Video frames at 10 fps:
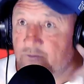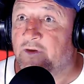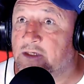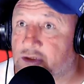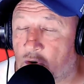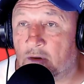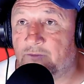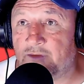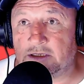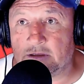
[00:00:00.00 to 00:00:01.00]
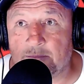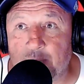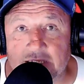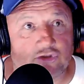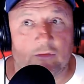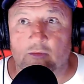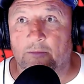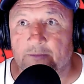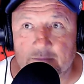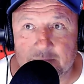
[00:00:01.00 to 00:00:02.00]
First dawn, first, the break's coming
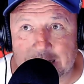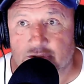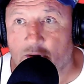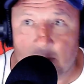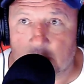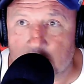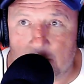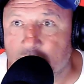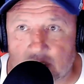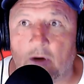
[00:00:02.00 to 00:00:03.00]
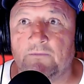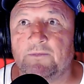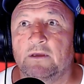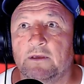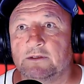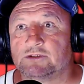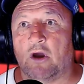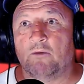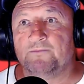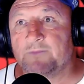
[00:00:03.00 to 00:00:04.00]
up. Lads, come on, come on, come on, let's go. Let's
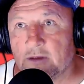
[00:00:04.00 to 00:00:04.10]
go.